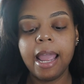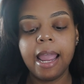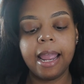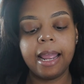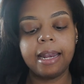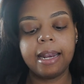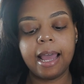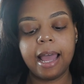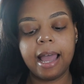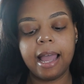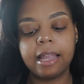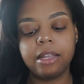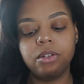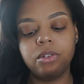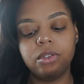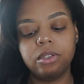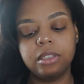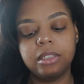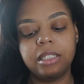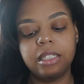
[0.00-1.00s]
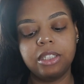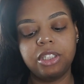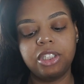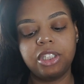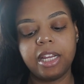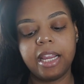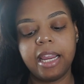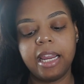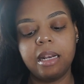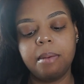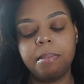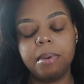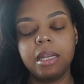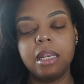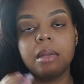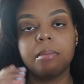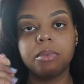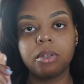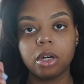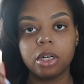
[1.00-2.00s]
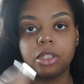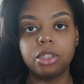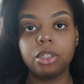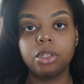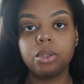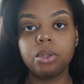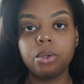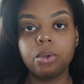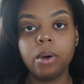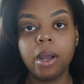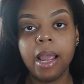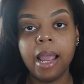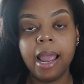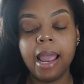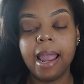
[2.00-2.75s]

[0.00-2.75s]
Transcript: and I use the shade medium dark 2,